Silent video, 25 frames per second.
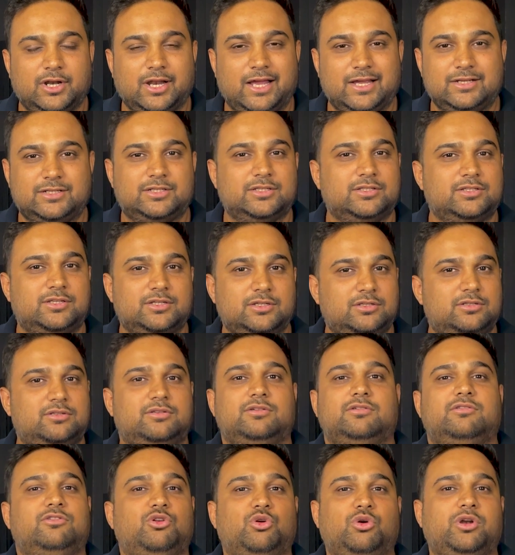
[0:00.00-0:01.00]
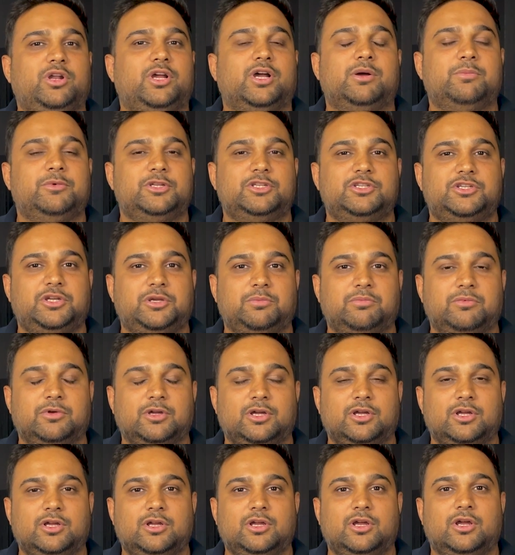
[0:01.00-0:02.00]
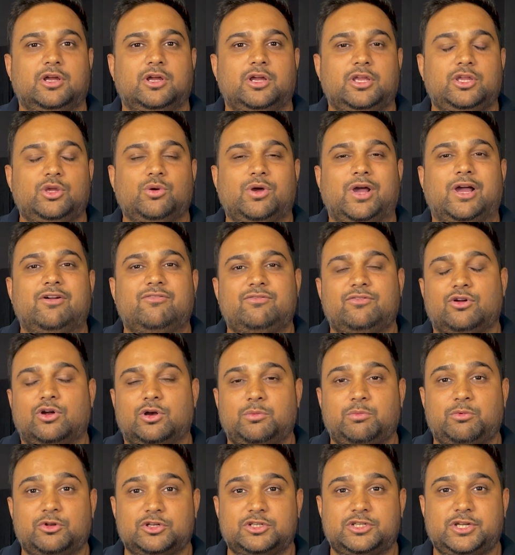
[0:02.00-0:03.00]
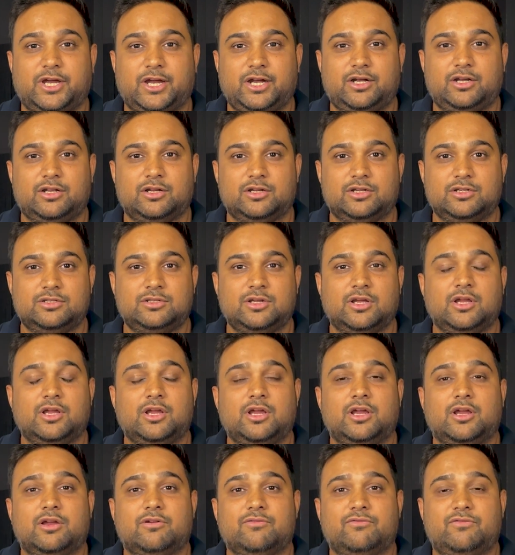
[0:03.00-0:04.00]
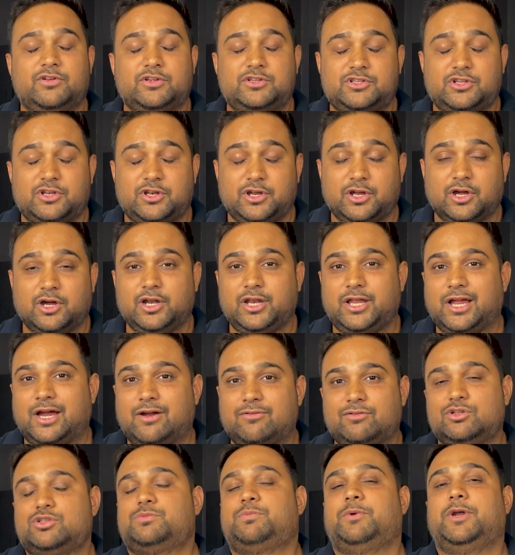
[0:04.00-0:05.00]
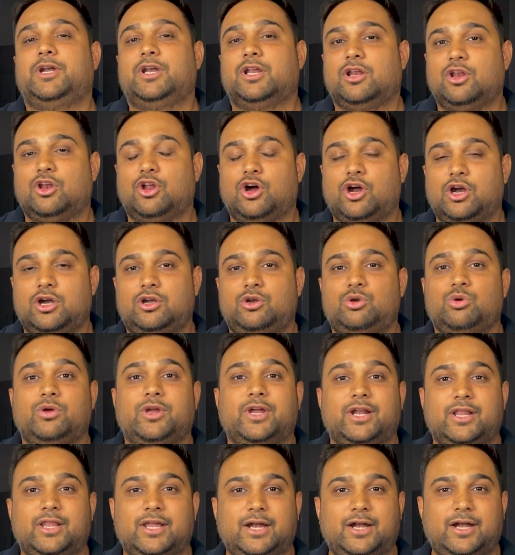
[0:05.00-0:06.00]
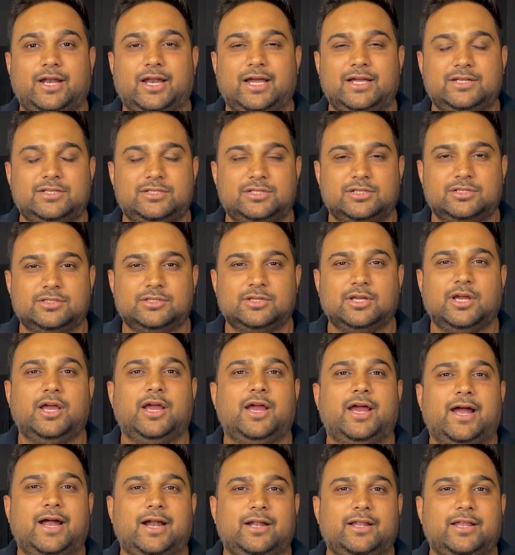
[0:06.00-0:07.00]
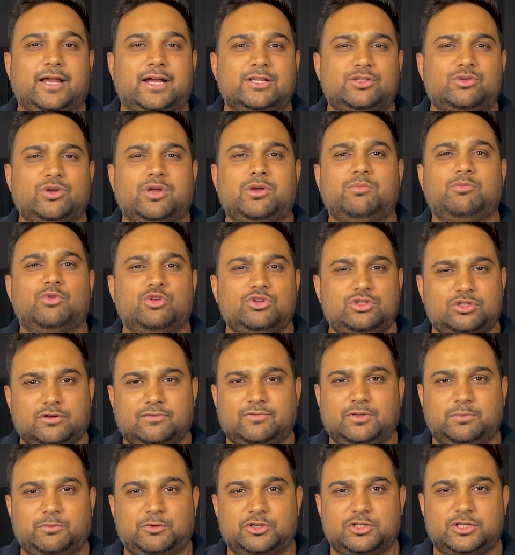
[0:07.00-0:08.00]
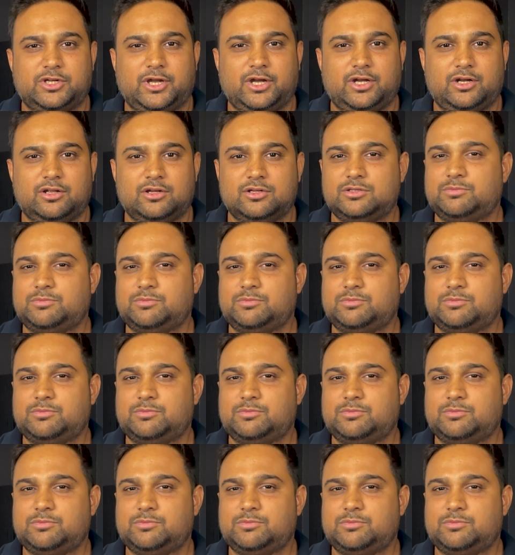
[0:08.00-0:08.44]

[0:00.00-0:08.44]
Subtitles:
licenses don't come in cheap. You have got projectors which really have to spend a lot to get that license. And that's why most of the projectors